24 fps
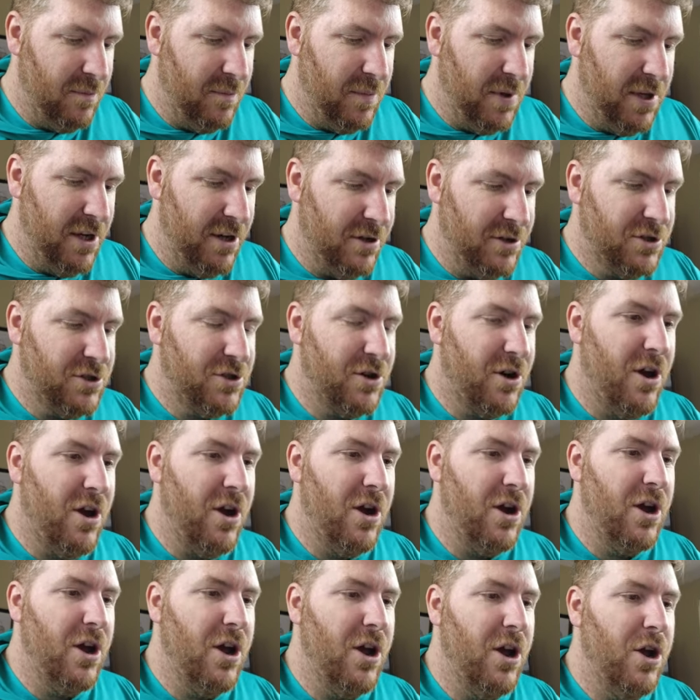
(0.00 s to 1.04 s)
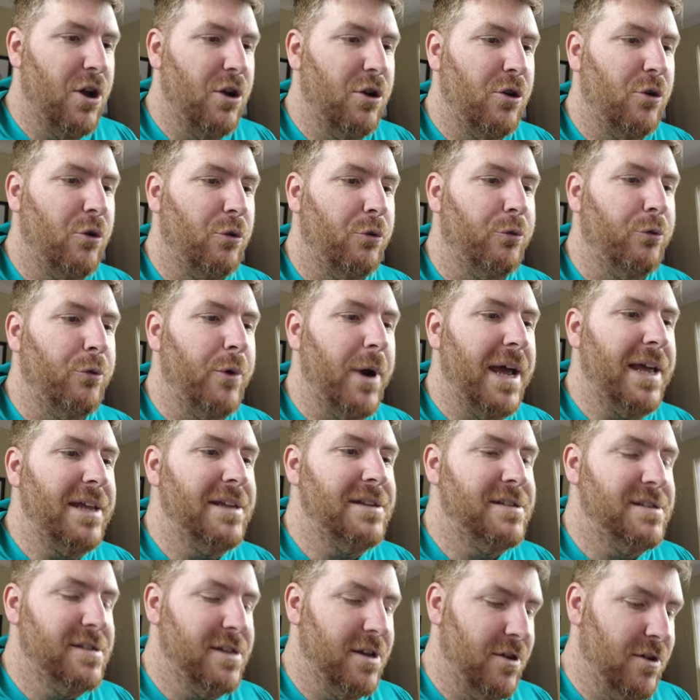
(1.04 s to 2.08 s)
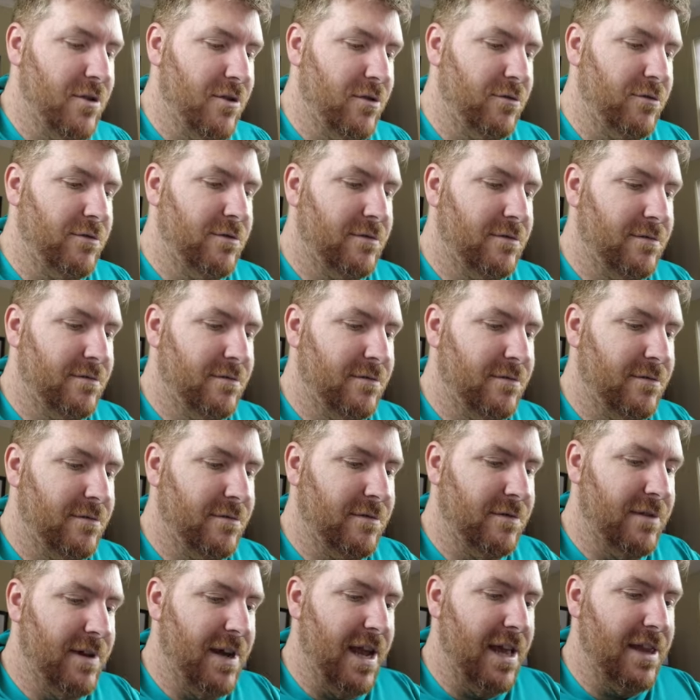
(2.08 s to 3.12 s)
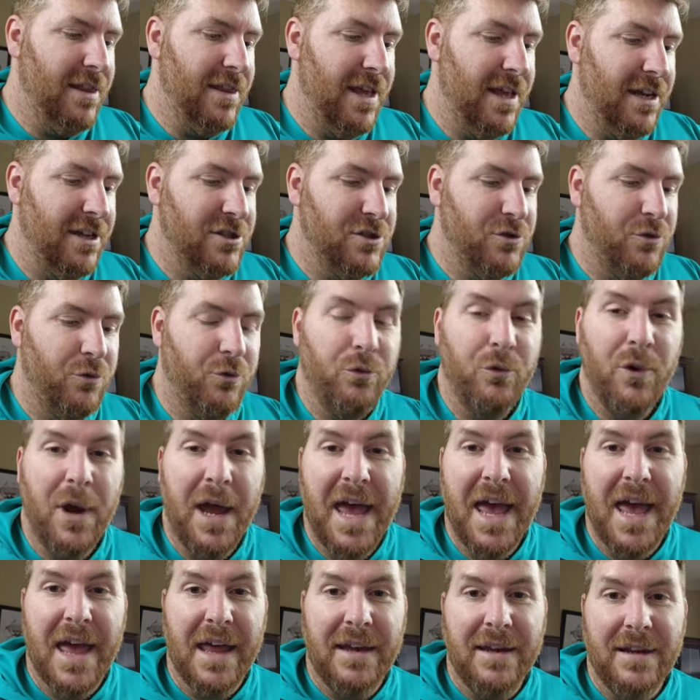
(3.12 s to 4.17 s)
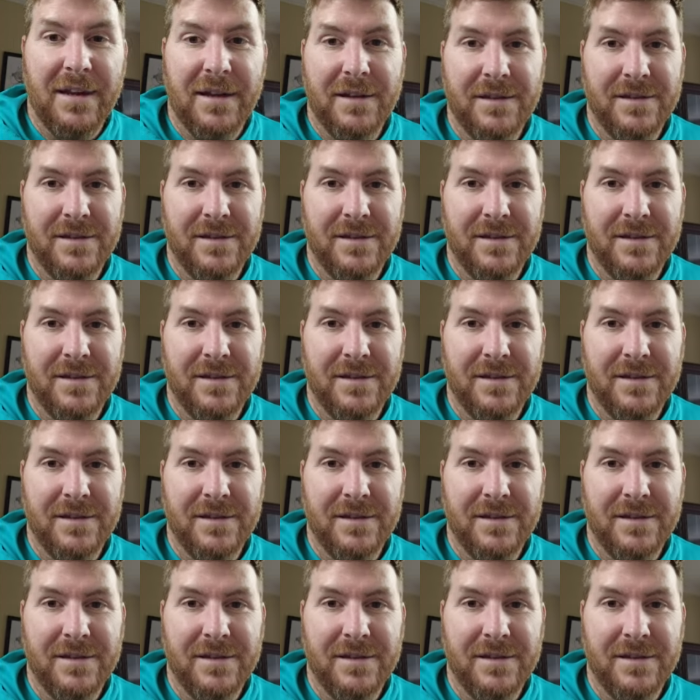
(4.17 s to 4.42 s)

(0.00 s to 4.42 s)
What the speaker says: Pierre Strong, red zone. And then it's red.